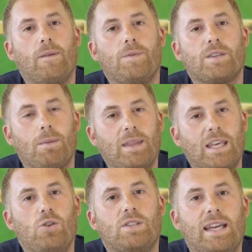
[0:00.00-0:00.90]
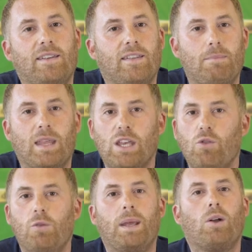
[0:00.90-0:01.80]
something you say to them that you
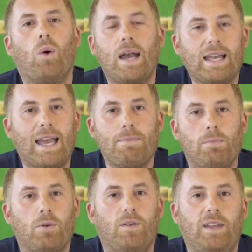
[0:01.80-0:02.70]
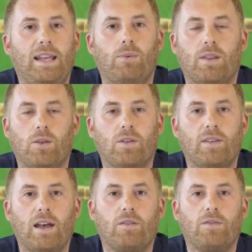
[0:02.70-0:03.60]
would be quite capable of dealing with
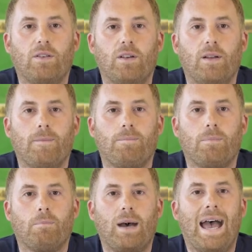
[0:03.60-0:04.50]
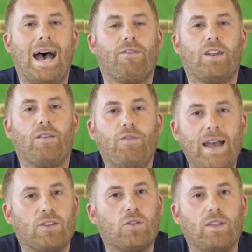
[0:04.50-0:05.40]
yourself might have an
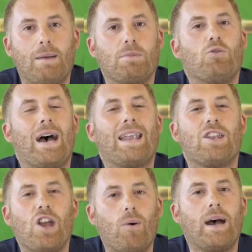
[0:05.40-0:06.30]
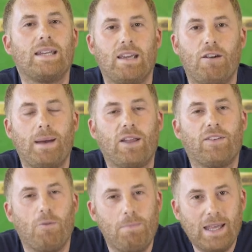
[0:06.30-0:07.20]
effect on them you had no idea about. So be